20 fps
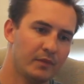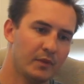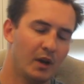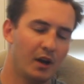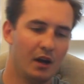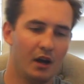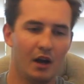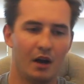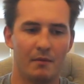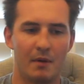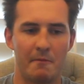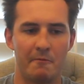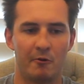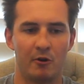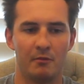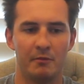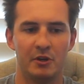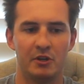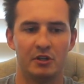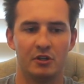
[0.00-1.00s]
I'm
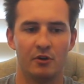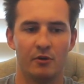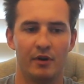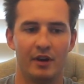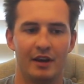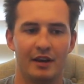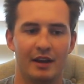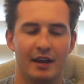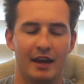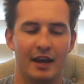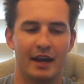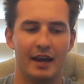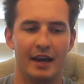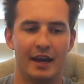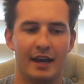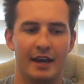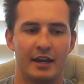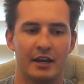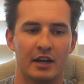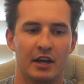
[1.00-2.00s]
going to be doing
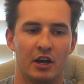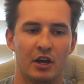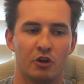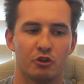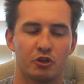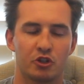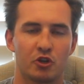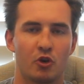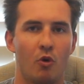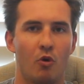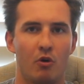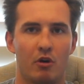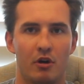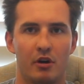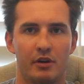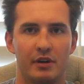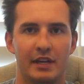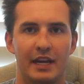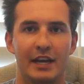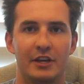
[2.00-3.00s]
a score
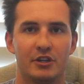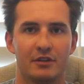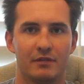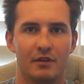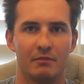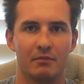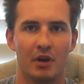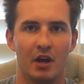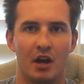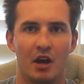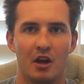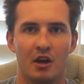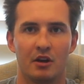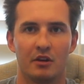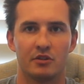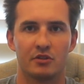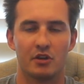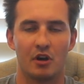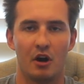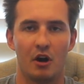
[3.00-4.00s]
on each of them.
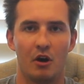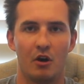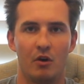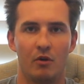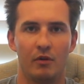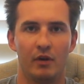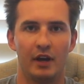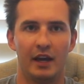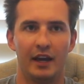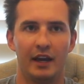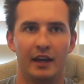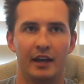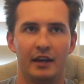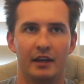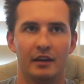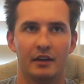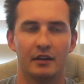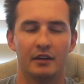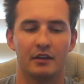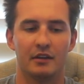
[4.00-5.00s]
So
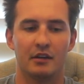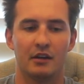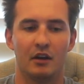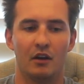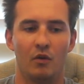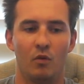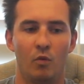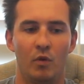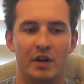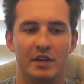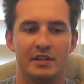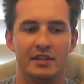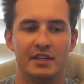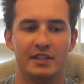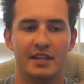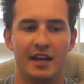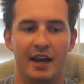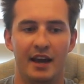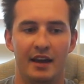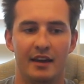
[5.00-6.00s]
a 1 to
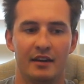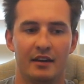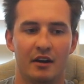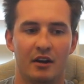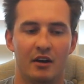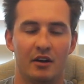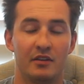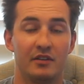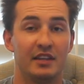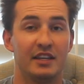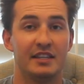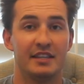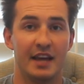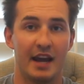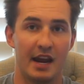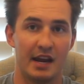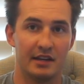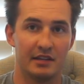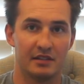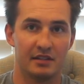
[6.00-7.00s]
10 on the
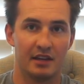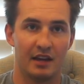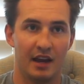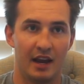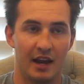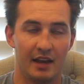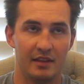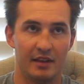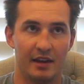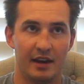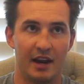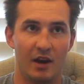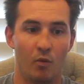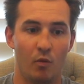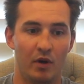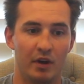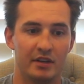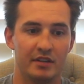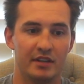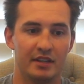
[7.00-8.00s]
taste, and then a
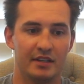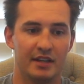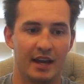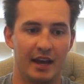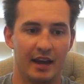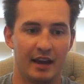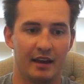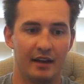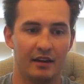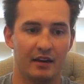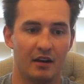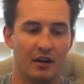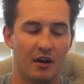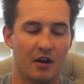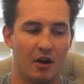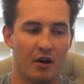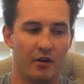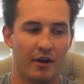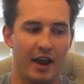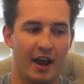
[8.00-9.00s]
1 to 10
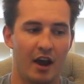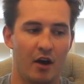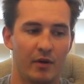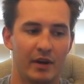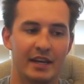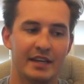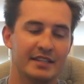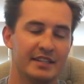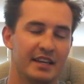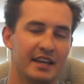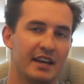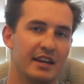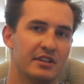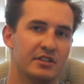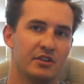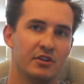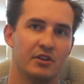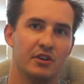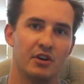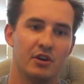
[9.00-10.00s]
on how easy it
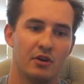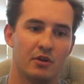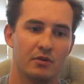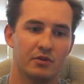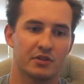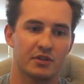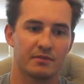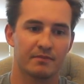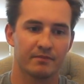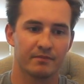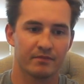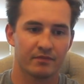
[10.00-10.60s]
is to use.